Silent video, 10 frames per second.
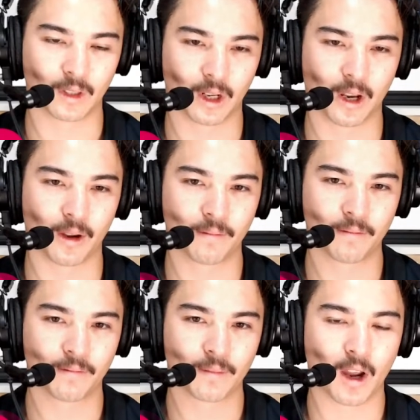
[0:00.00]
Yeah.
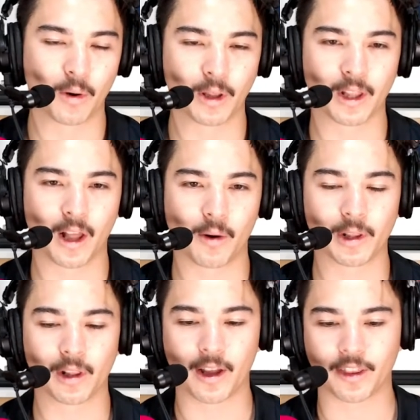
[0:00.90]
I really, I
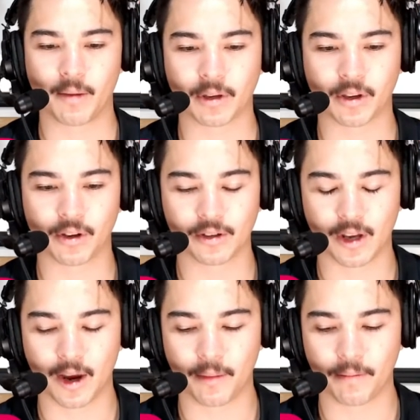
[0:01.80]
really like that because,
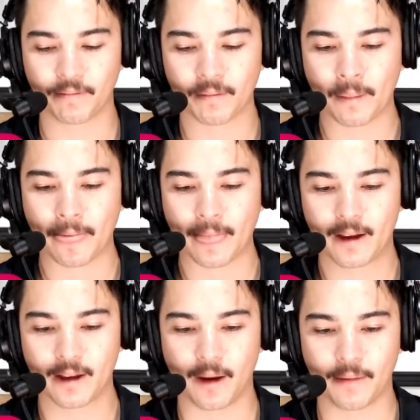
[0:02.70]
um,
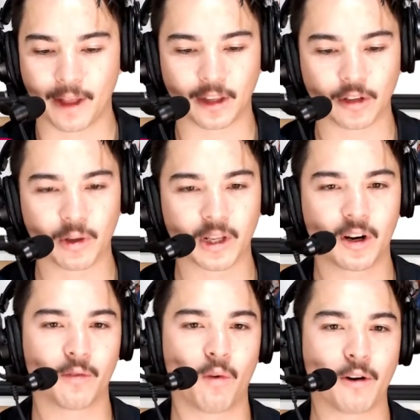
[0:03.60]
Uh, that that's really
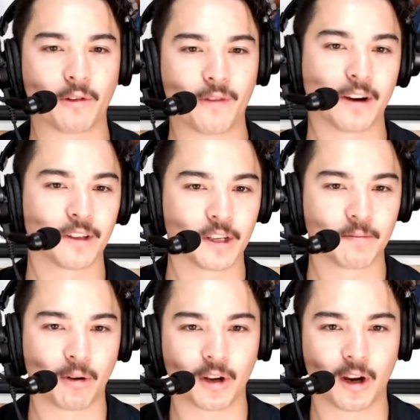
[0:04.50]
kind of why we founded this
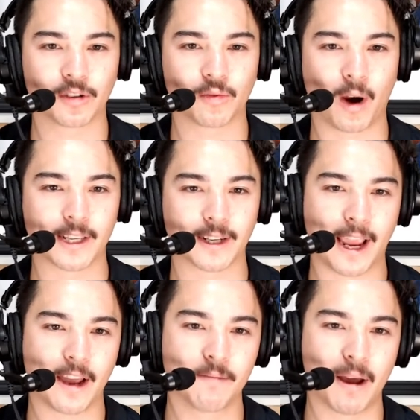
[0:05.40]
podcast, right? It's
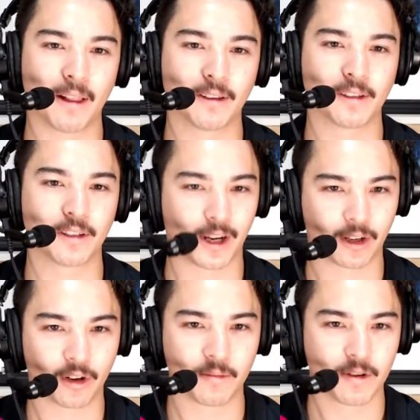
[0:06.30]
like how to balance the
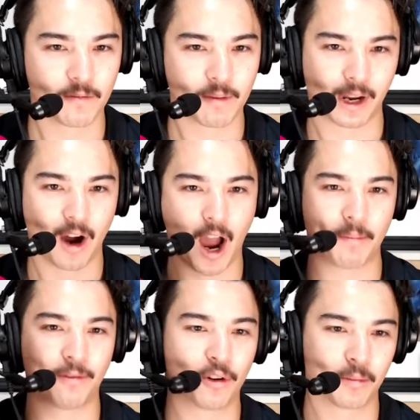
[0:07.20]
dichotomy of being a high
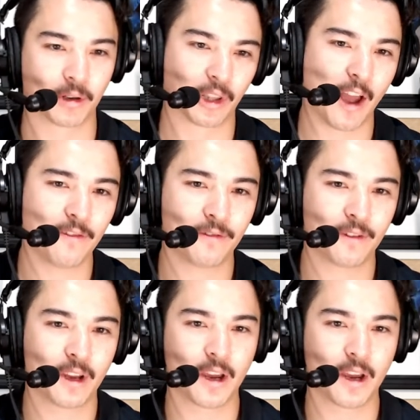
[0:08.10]
performer in life